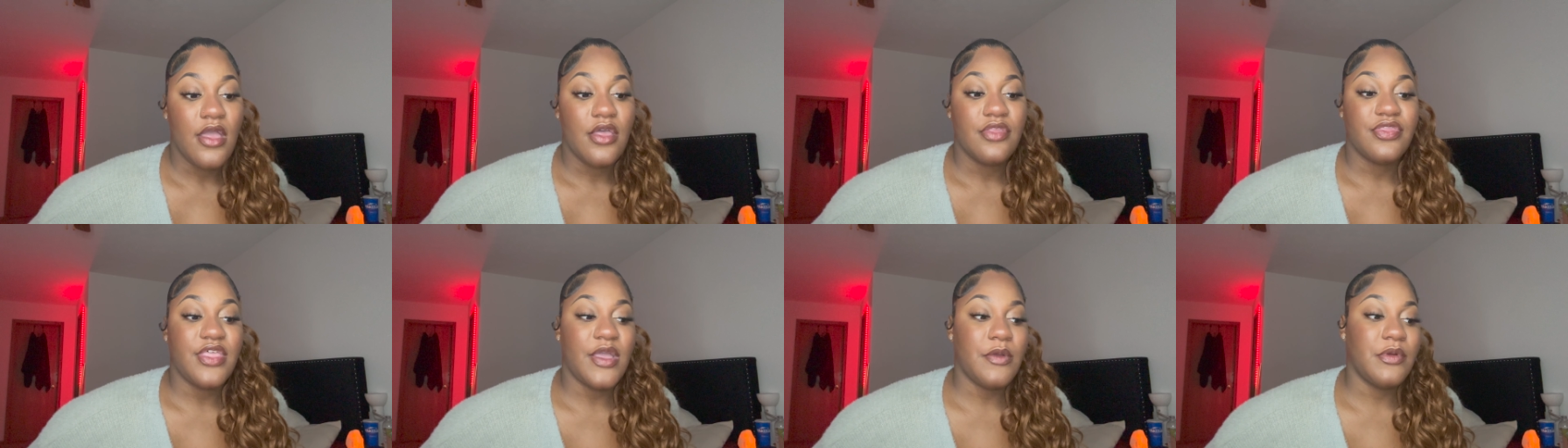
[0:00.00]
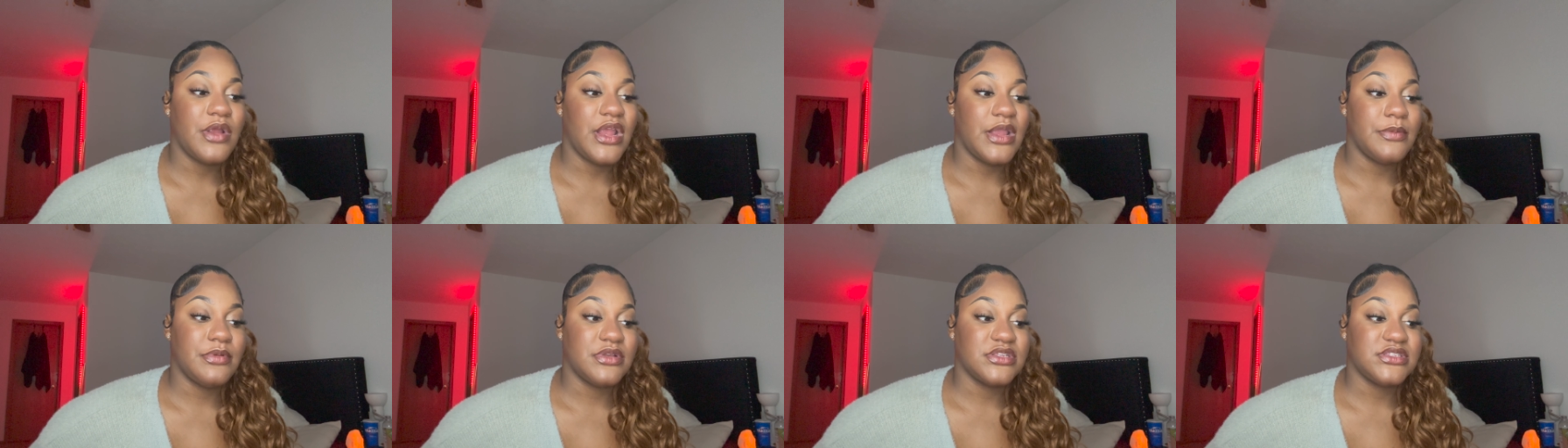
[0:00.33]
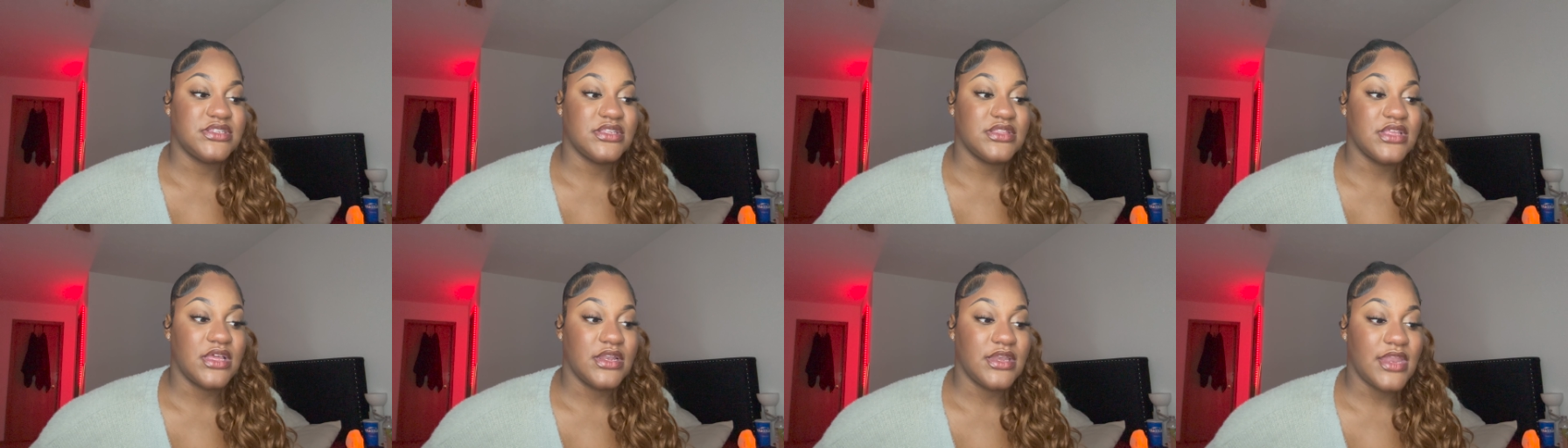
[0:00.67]
they were able to
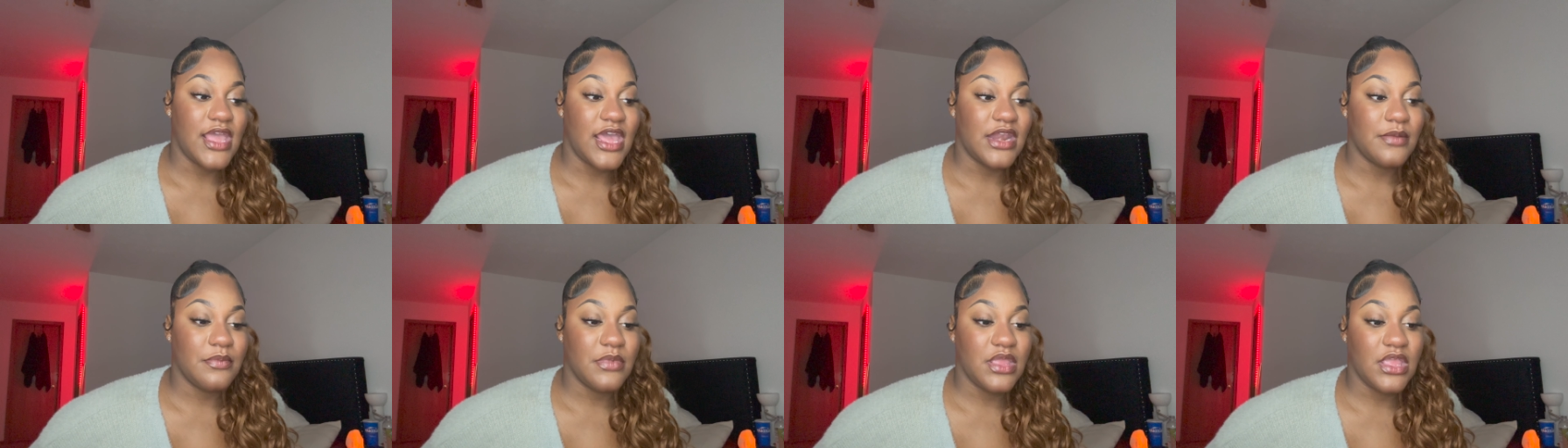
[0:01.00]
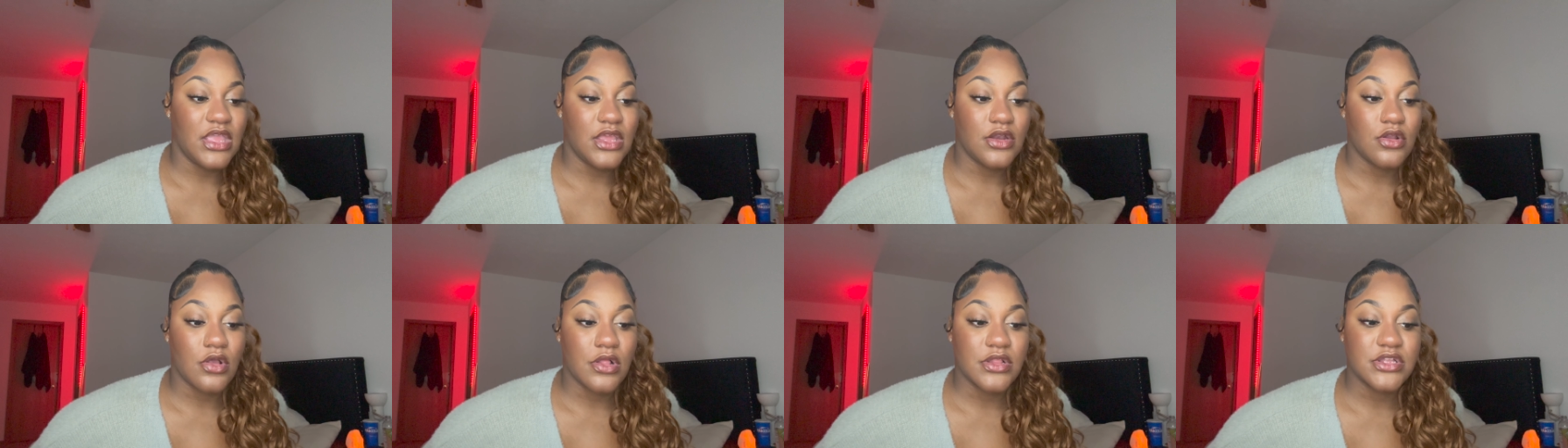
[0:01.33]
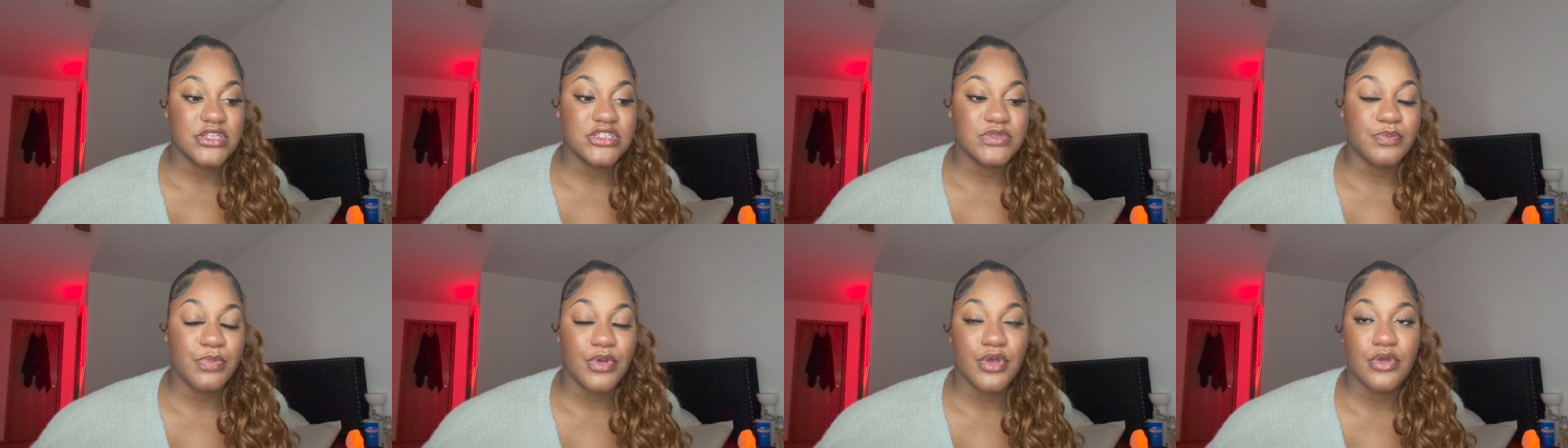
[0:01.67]
see the anatomy and all
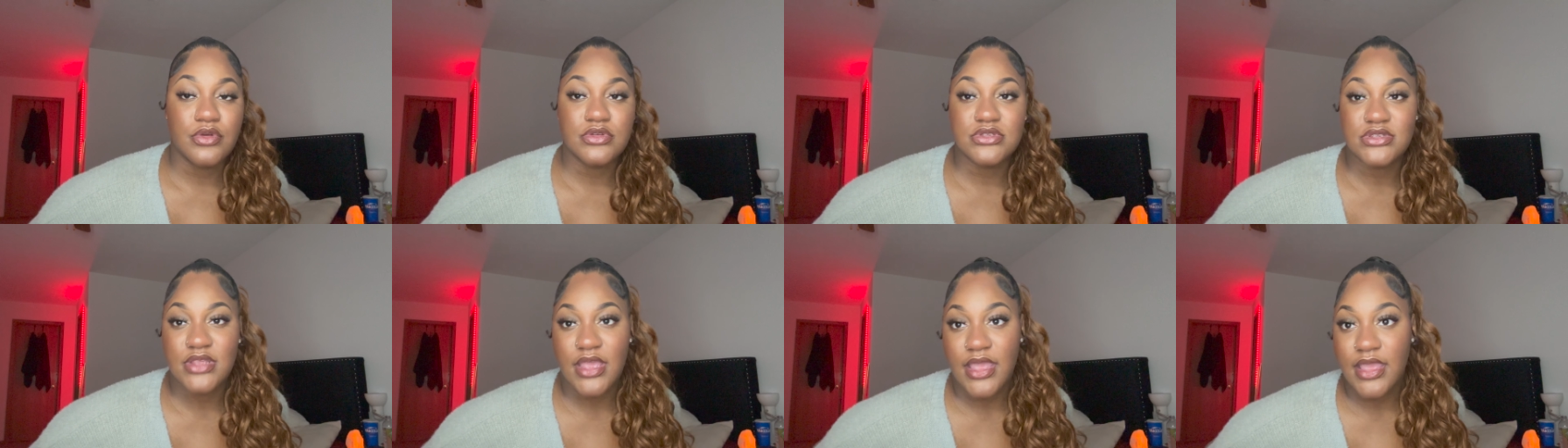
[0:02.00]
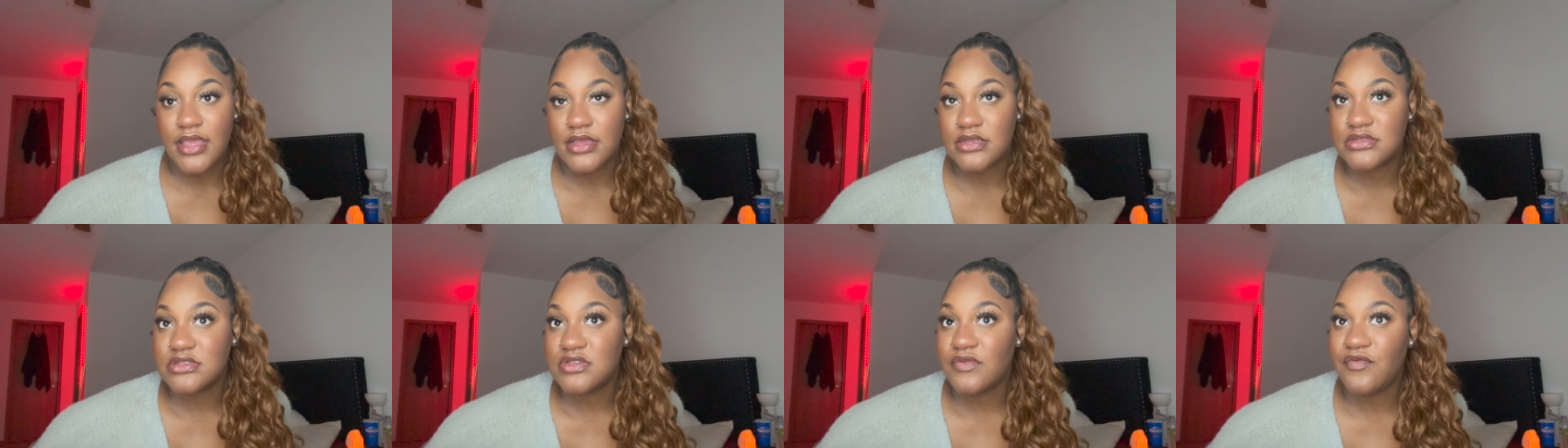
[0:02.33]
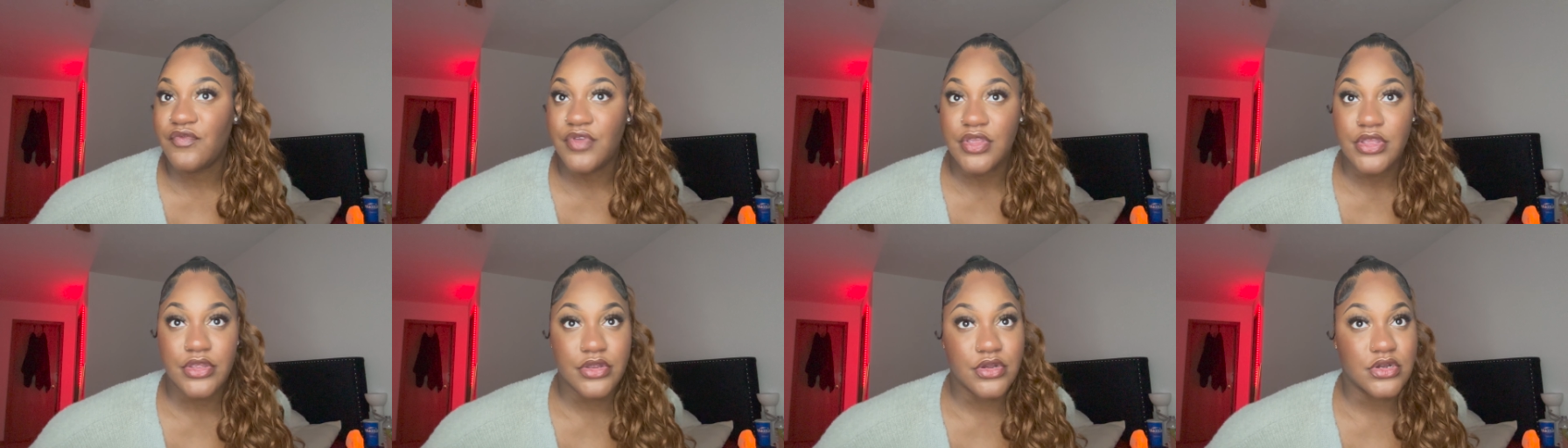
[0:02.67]
his bones, hands and
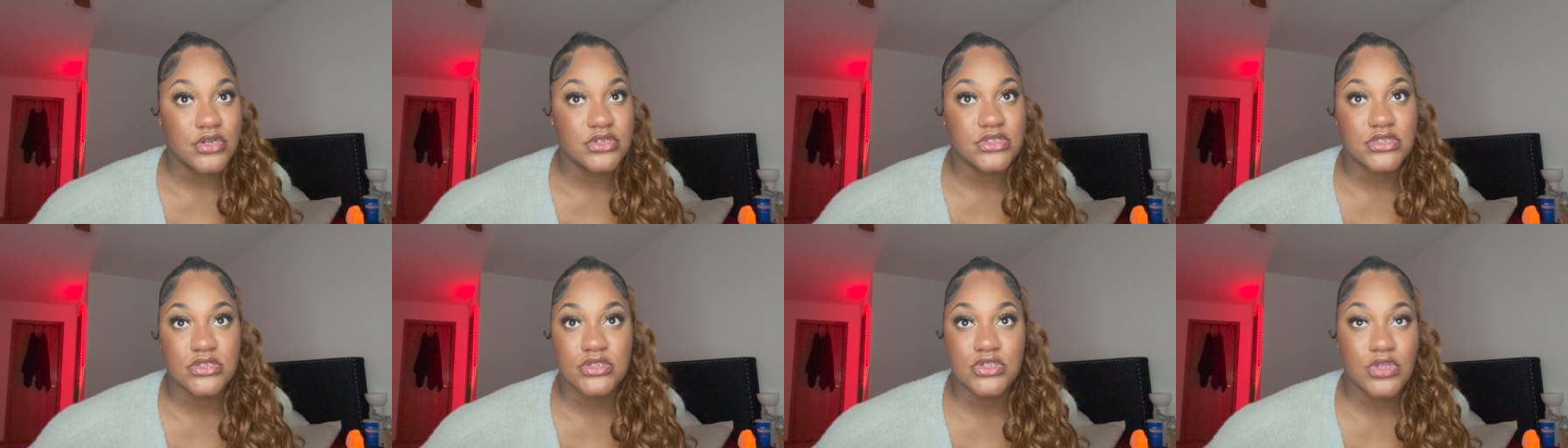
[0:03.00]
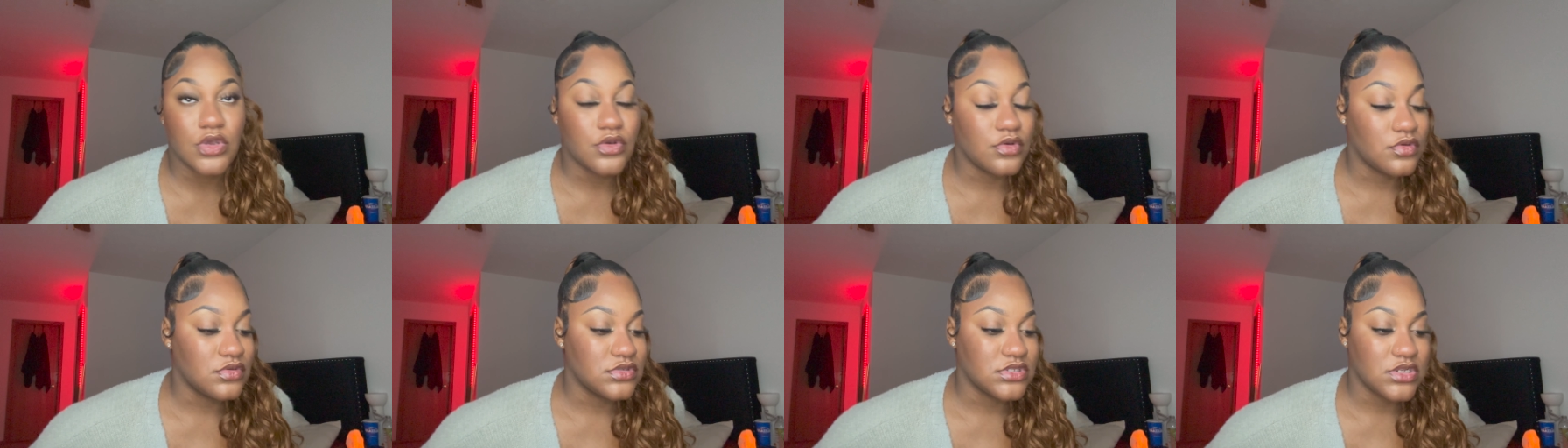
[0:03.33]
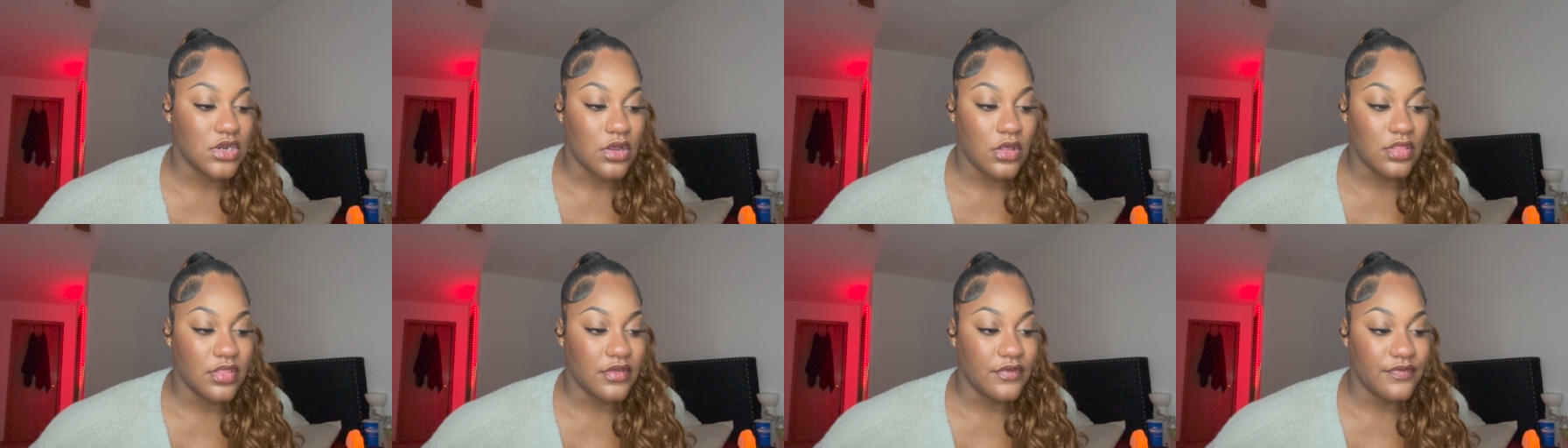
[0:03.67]
fingers and toes and
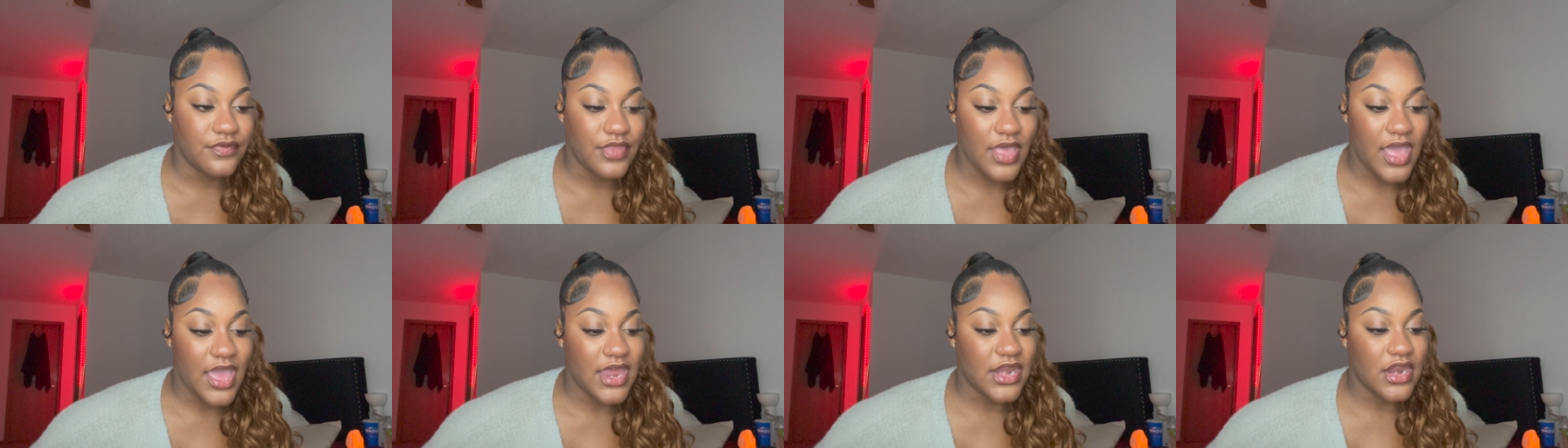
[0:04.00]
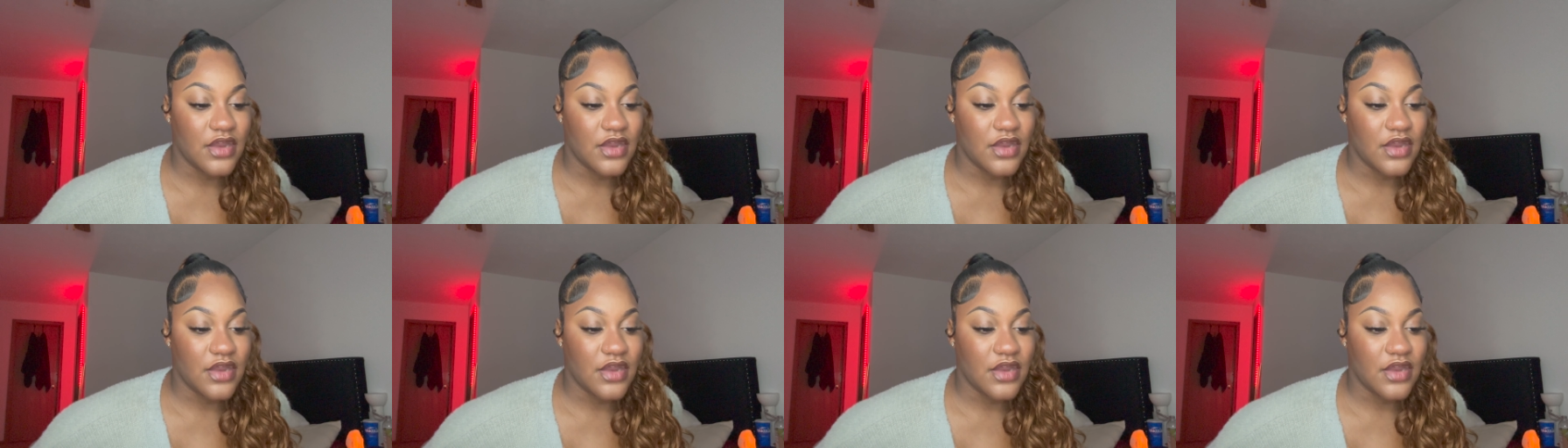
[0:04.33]
all of that.